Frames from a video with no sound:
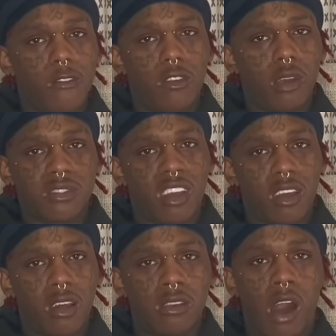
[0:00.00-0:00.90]
You know what I'm
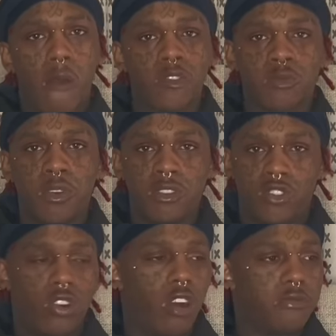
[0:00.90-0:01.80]
saying? Almost putting
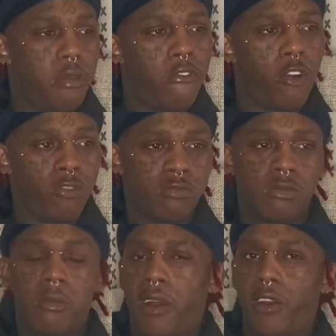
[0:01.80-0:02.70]
drugs before
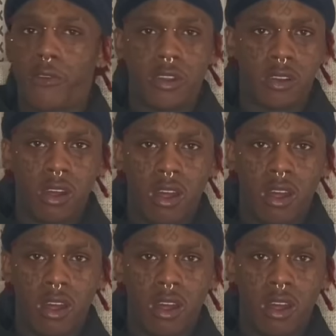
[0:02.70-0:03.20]
my career.